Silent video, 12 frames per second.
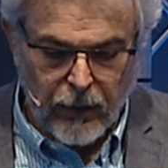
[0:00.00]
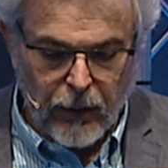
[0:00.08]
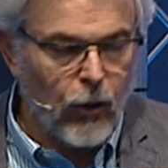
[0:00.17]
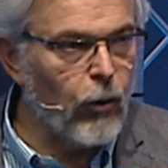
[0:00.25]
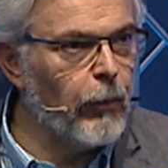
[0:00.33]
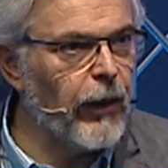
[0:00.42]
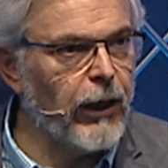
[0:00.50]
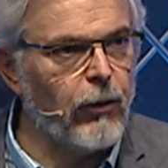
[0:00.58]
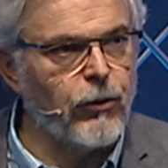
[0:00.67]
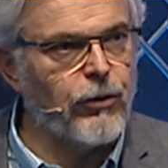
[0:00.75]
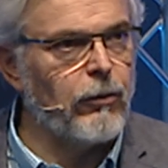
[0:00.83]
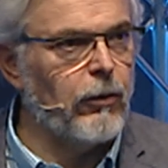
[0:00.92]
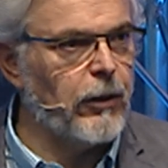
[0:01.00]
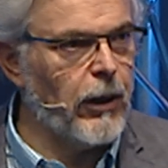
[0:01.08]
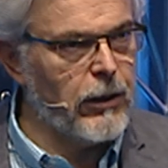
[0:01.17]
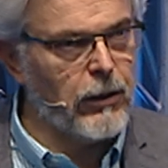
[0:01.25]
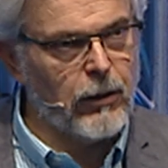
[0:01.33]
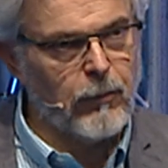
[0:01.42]
Company
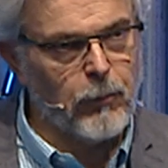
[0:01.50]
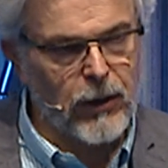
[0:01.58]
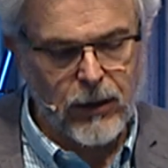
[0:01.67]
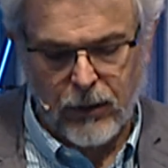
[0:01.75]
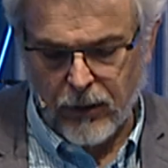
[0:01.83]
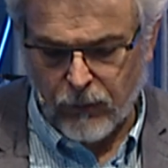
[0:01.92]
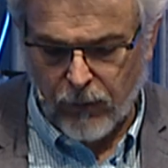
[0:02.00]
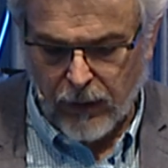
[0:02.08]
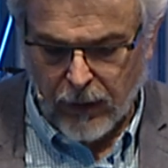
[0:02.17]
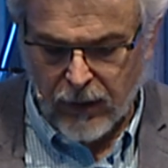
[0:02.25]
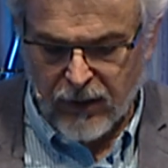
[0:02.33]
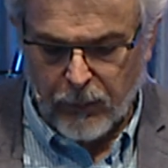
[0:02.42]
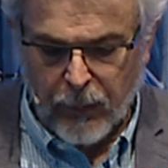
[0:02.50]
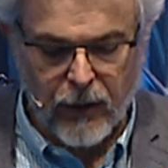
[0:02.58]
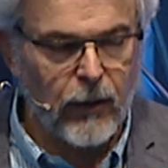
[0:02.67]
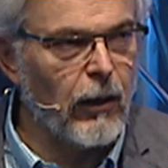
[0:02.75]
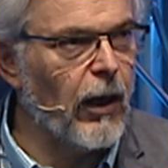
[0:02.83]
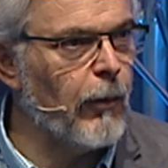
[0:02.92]
consultation, meetings with expert
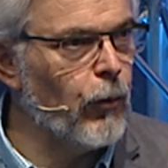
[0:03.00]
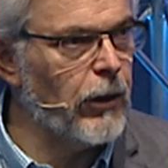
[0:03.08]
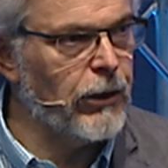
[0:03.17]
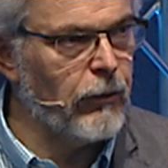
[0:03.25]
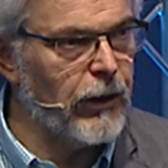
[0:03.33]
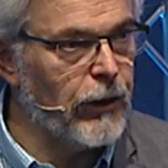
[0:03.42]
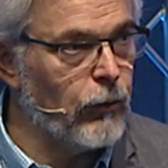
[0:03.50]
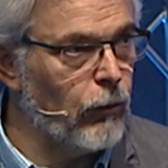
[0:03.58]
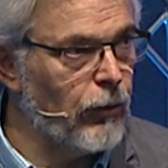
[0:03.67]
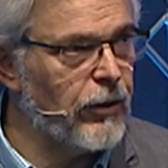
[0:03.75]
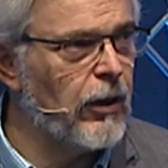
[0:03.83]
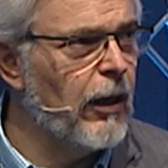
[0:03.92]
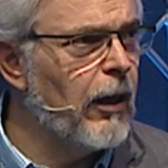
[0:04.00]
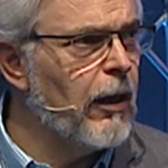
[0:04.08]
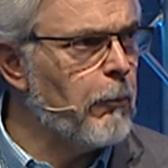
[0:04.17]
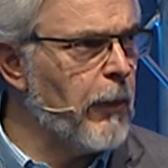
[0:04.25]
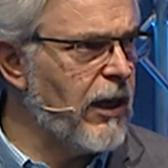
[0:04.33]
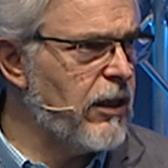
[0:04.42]
laboratory tours,
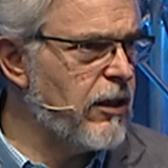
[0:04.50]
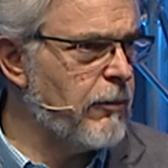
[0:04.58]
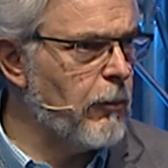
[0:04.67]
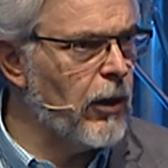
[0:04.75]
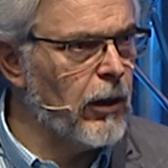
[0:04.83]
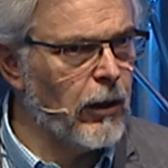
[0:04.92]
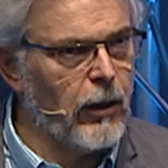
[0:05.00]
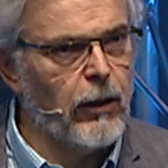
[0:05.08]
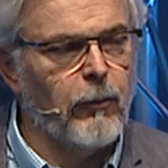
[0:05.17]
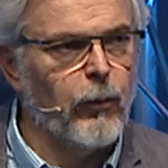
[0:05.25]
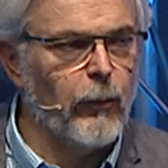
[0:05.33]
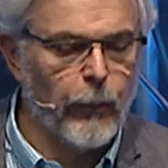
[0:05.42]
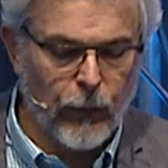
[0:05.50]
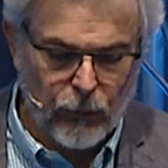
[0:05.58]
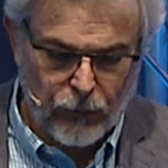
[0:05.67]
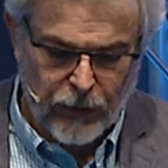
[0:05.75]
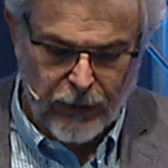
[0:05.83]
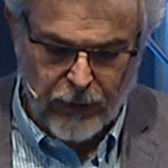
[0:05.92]
benchmarking
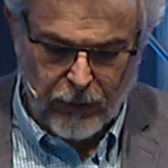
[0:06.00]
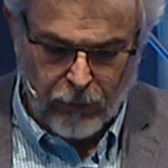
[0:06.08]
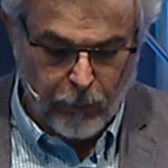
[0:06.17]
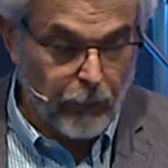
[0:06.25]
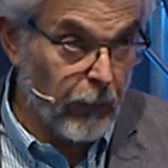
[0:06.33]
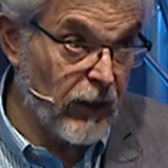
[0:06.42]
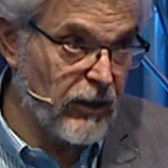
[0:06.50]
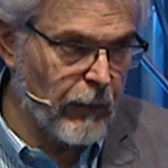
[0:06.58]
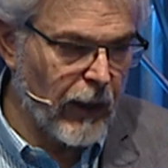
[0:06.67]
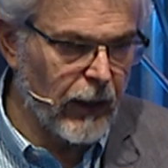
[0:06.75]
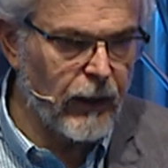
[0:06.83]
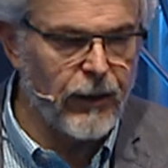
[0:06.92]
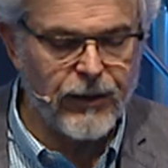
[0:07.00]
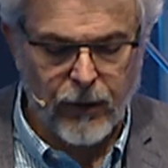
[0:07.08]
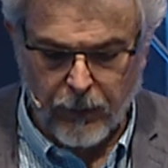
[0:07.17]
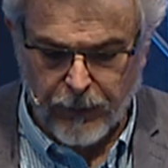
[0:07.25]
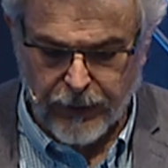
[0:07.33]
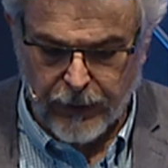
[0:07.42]
proposals or benchmarking
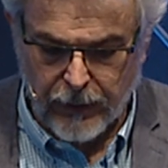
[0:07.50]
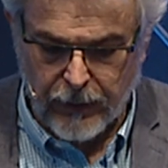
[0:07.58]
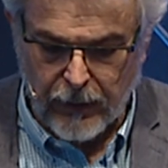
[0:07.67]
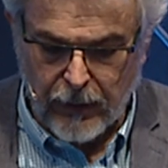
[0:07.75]
services,